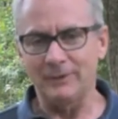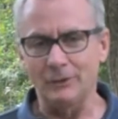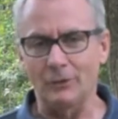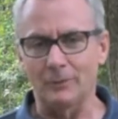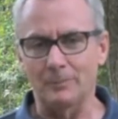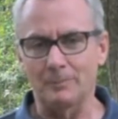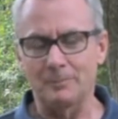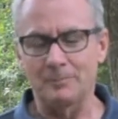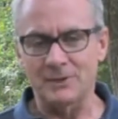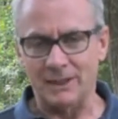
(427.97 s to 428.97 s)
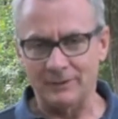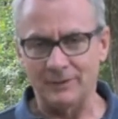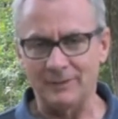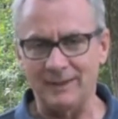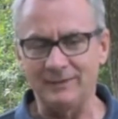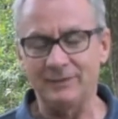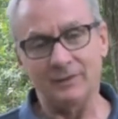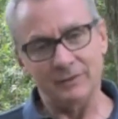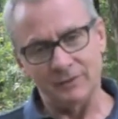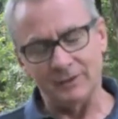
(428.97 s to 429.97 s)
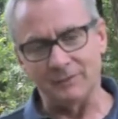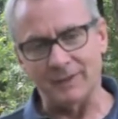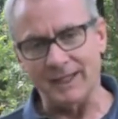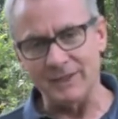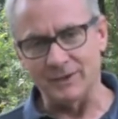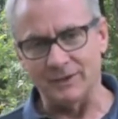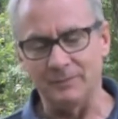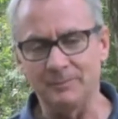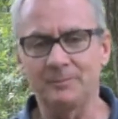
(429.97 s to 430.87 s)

your objective is certification,